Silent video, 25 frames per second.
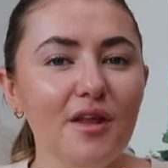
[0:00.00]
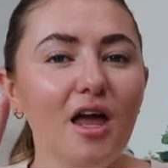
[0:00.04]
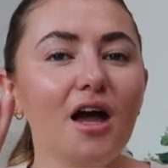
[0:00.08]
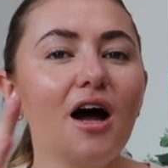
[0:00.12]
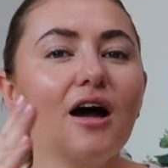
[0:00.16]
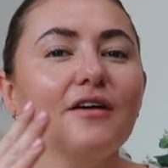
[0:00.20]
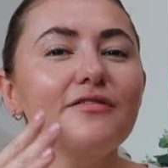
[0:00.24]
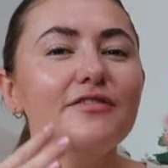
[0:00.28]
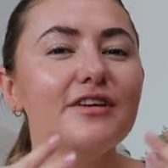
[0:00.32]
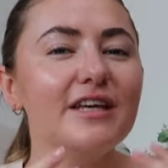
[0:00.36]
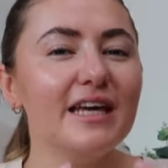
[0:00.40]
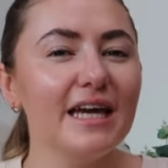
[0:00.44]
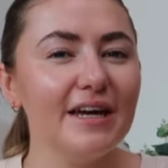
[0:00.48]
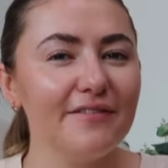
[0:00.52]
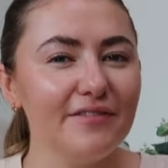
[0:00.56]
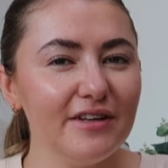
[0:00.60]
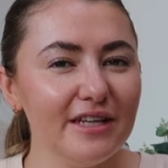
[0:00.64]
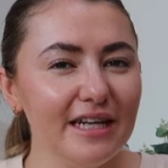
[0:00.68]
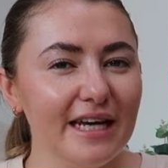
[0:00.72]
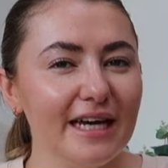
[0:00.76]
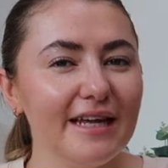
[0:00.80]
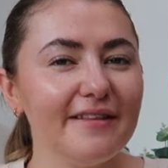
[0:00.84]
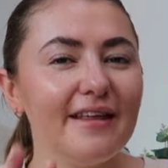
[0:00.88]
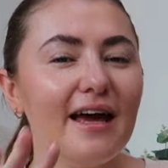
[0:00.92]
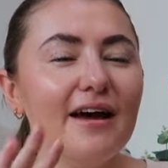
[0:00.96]
I've given
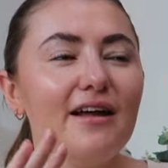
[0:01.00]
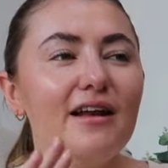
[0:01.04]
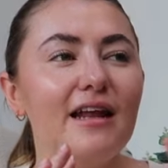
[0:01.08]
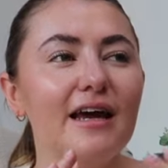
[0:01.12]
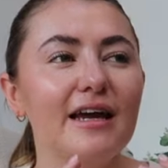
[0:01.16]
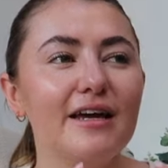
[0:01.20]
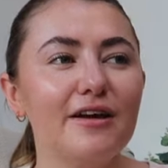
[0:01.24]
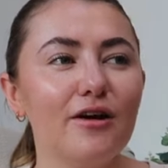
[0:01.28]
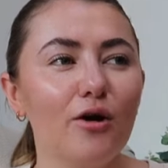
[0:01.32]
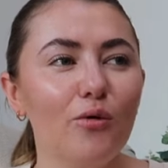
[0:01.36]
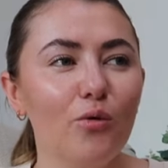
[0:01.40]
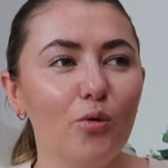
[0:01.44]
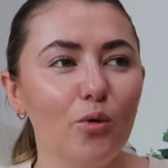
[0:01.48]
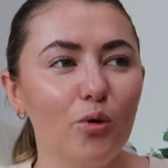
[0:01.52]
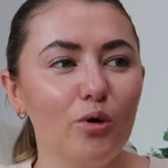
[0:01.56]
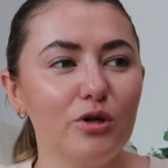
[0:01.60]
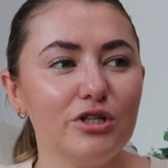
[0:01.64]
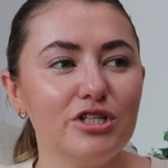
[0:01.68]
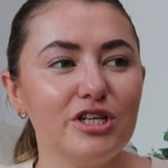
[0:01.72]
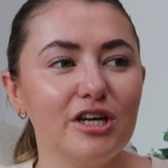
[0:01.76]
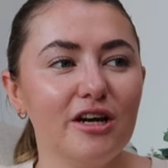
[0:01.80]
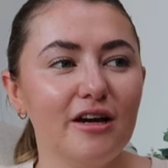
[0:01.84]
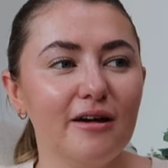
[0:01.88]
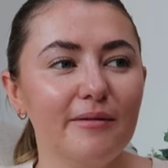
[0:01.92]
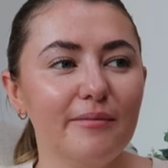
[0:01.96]
it that like
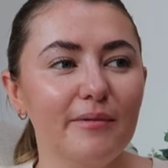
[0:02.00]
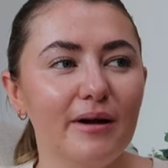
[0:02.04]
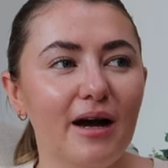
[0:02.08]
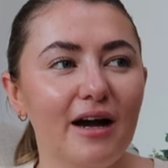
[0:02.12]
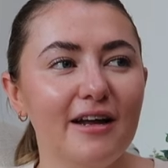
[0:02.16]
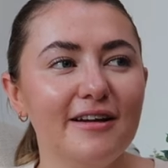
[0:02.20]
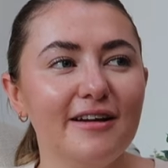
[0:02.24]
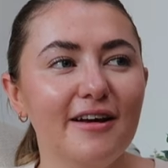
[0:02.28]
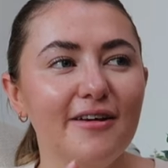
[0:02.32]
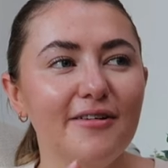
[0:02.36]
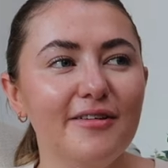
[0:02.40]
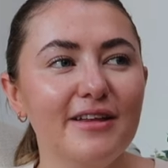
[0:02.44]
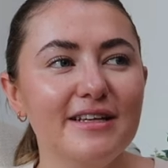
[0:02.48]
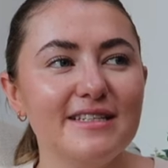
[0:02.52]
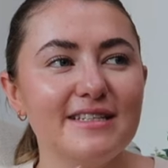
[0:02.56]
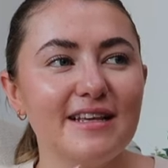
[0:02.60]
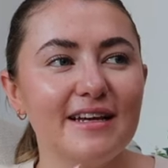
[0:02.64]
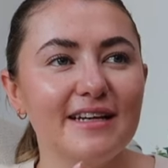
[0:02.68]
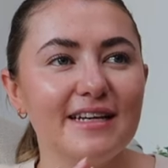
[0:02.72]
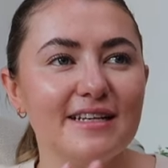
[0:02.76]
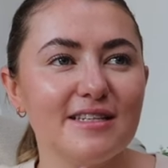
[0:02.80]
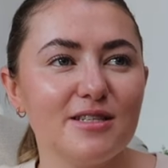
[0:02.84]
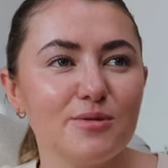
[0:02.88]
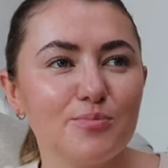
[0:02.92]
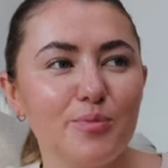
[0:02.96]
autumn, I know there's
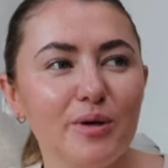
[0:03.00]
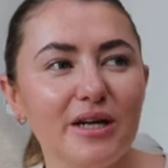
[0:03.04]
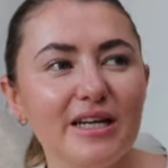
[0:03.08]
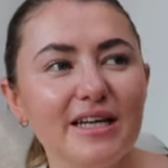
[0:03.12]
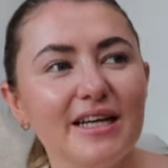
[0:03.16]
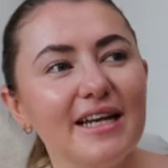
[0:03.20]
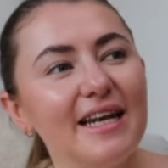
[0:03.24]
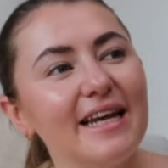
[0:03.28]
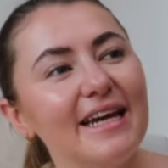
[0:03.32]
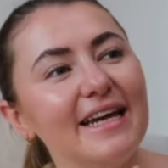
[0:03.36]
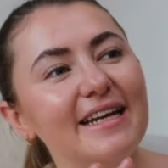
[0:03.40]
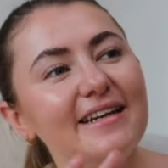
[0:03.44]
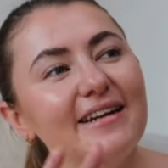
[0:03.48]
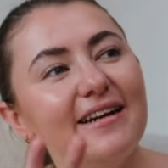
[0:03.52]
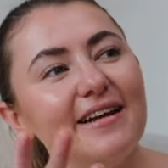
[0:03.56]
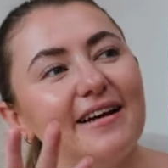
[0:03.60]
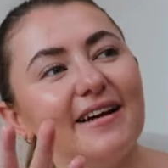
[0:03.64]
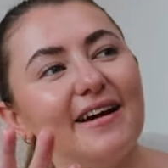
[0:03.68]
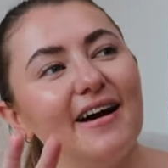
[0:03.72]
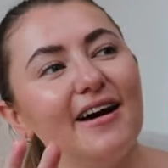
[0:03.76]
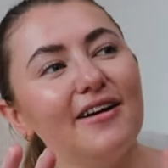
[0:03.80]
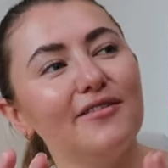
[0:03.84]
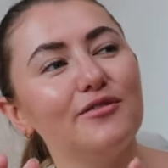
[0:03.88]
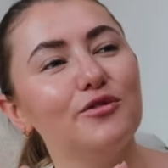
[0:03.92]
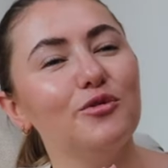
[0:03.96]
like a spring clean and I
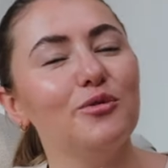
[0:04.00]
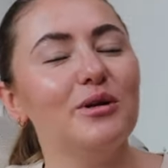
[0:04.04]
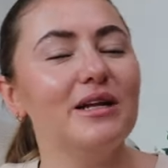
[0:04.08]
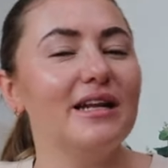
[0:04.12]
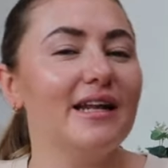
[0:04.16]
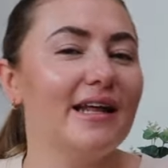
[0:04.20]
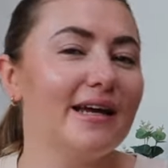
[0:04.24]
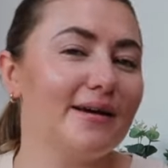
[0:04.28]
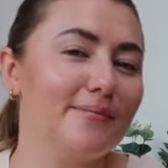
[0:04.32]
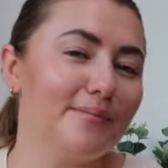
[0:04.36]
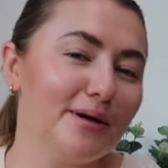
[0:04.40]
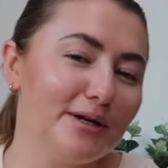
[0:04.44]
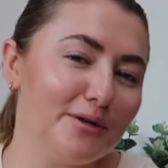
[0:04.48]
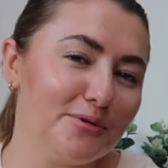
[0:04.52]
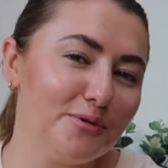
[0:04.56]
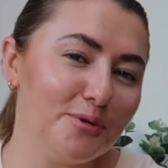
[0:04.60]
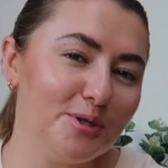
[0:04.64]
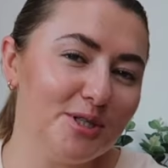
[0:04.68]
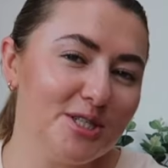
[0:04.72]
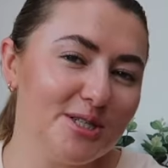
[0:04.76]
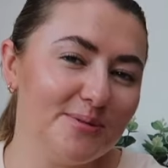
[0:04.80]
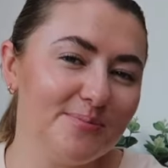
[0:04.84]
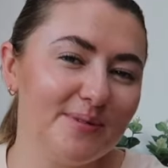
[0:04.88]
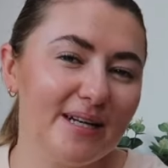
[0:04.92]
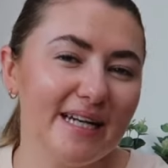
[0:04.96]
kind of call it like my
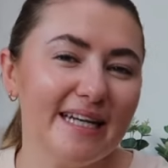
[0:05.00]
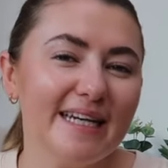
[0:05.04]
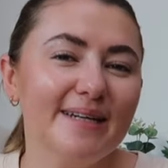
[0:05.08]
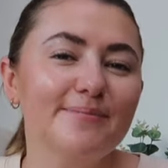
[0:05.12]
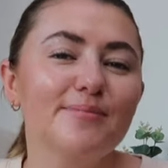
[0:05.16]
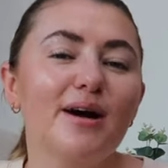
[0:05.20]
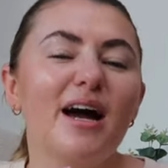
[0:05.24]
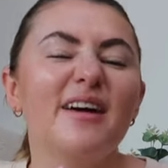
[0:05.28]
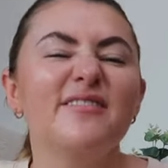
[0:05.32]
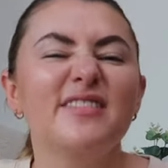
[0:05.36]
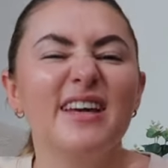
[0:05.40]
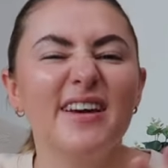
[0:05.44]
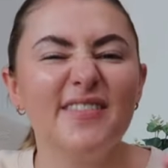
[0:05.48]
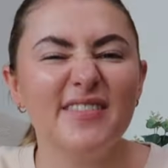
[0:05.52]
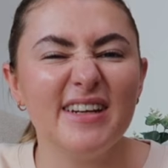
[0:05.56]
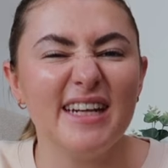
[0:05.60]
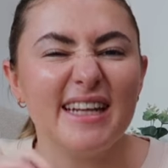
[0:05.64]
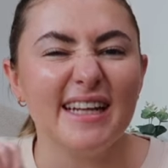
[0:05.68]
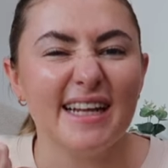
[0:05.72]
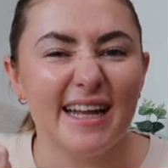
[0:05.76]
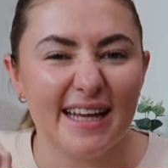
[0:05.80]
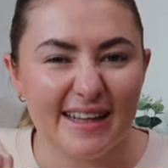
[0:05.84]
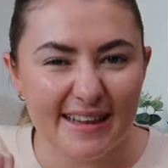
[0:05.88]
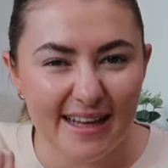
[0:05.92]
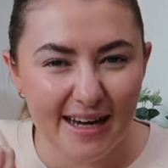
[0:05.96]
autumn clean, but I've given
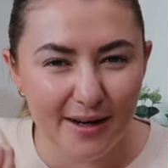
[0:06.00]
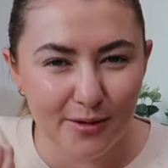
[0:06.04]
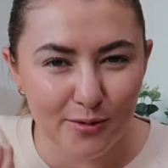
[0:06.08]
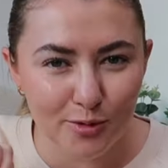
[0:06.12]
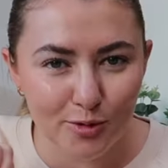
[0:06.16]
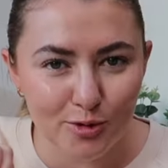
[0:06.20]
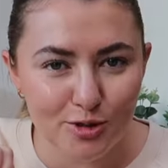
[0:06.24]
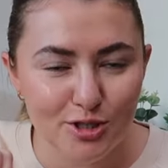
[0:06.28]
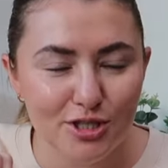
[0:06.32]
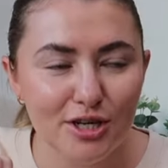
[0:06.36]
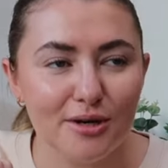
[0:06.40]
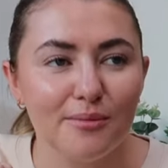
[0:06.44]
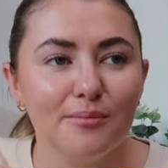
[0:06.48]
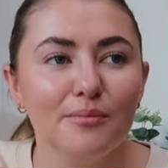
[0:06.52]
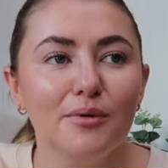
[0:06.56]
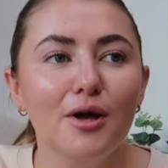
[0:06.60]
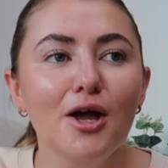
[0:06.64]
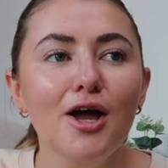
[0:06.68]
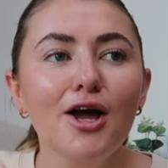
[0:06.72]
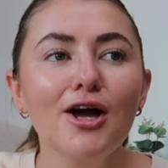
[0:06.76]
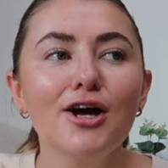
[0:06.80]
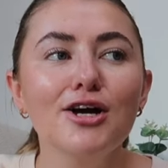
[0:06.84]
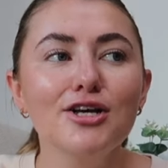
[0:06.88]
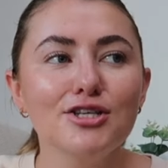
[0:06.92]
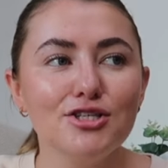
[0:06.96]
it like that autumn
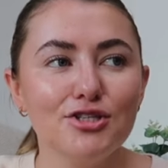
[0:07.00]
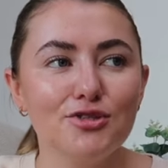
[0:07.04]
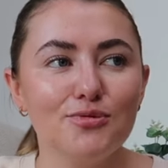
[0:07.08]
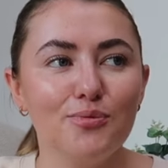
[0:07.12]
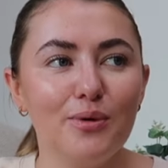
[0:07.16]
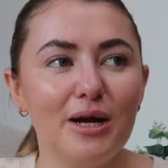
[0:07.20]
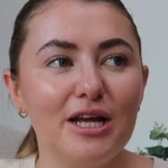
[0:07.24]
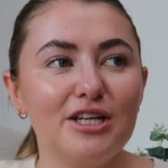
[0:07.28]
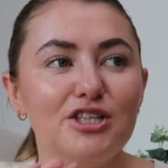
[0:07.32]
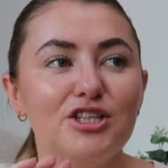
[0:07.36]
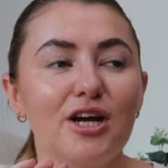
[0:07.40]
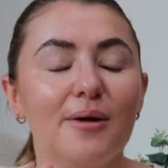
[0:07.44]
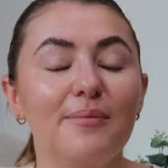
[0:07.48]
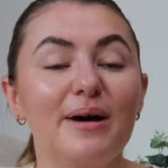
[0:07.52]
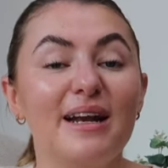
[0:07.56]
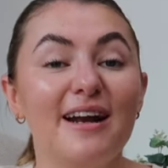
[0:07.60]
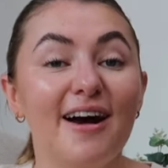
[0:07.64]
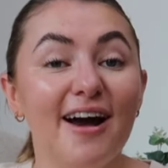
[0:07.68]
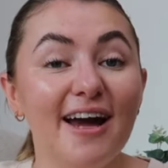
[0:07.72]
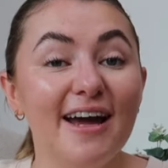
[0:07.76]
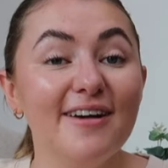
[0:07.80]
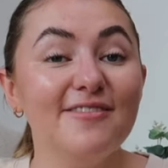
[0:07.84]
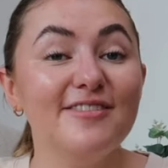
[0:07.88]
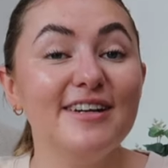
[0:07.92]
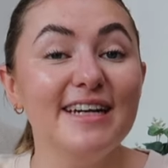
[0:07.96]
switch up, and
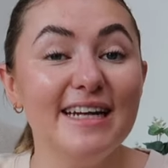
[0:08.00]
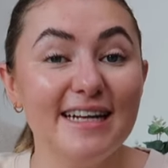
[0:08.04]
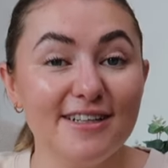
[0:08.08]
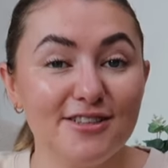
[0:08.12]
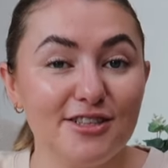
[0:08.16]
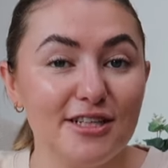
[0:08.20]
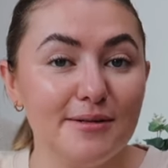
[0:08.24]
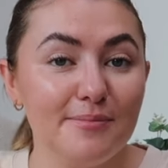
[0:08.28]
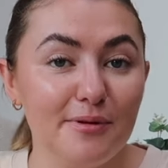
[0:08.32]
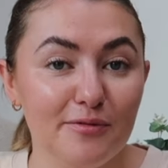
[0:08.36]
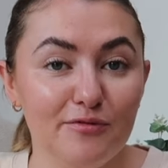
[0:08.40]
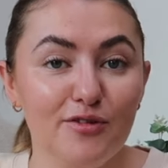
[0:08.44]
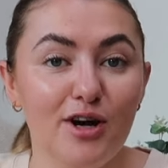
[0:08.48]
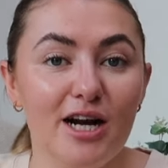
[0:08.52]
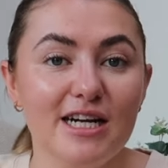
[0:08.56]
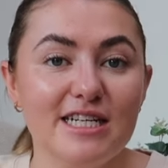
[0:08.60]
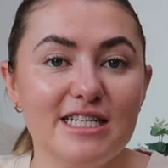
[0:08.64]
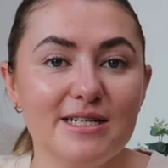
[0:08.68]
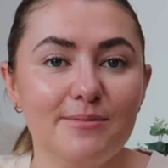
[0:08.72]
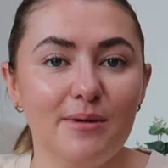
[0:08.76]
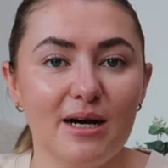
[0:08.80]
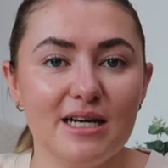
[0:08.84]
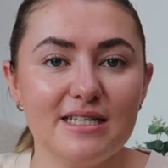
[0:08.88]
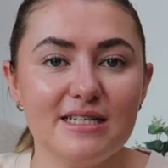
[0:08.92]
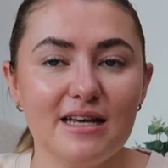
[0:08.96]
I have literally been
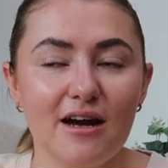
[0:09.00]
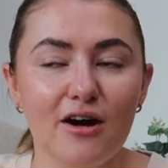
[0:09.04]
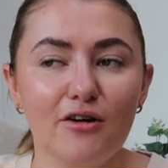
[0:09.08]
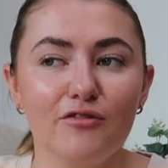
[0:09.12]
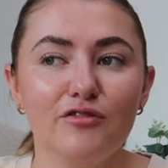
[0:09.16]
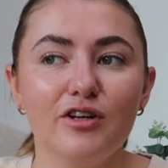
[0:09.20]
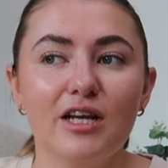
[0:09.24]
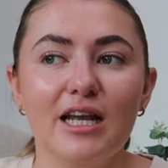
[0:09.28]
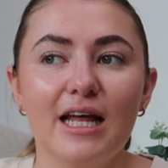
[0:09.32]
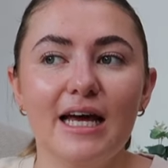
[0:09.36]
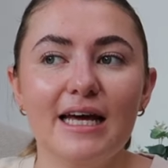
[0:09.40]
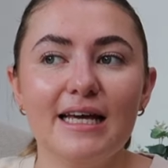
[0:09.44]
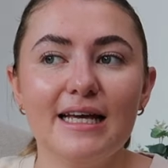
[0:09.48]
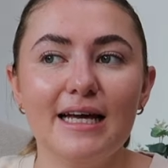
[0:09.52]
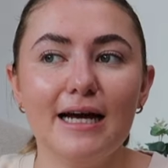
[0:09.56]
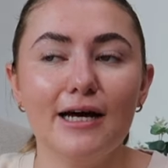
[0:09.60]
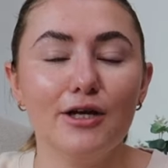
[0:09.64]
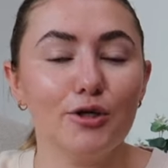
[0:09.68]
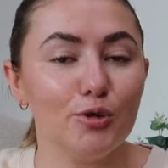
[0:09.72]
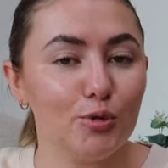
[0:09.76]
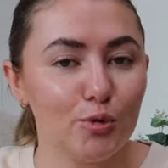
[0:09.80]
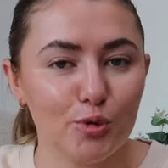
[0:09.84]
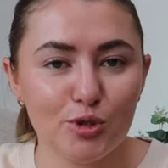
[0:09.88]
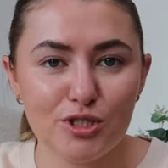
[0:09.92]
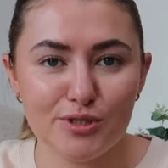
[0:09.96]
writing myself like
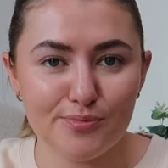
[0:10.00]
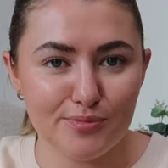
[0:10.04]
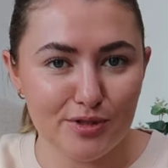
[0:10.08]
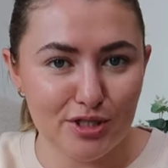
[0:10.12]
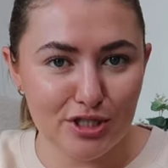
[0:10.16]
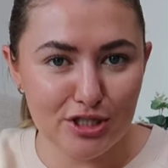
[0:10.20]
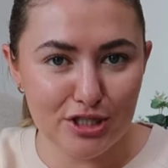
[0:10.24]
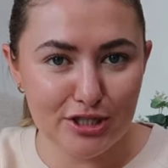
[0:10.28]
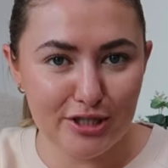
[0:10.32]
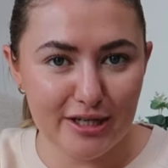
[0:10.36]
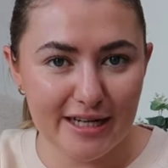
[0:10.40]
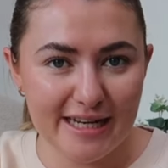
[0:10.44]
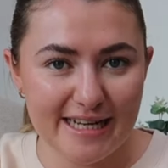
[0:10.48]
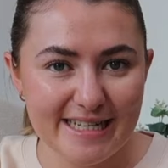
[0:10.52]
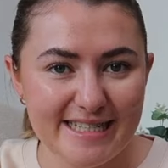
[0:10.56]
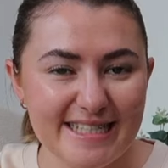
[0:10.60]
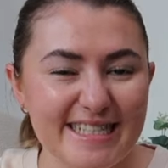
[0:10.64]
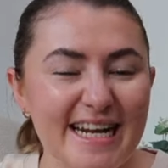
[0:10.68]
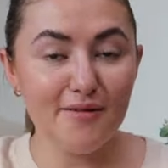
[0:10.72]
an autumn to-do list.